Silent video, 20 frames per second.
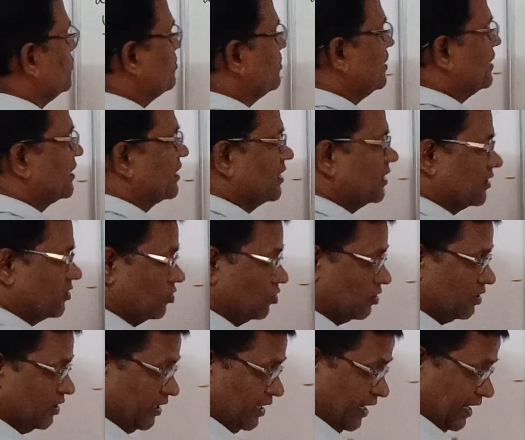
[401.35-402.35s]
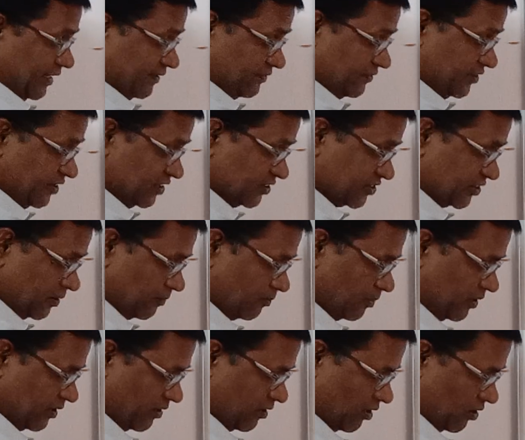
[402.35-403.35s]
umbilical cord. This
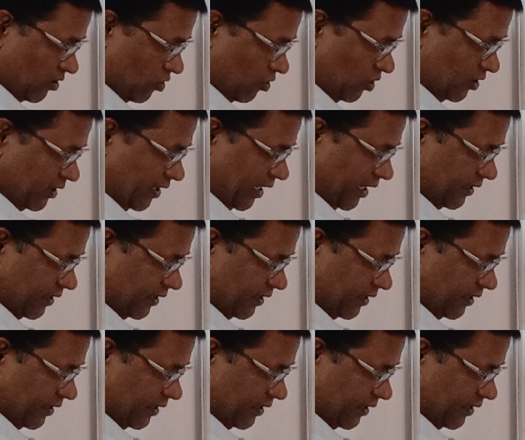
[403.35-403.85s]
umbilical cord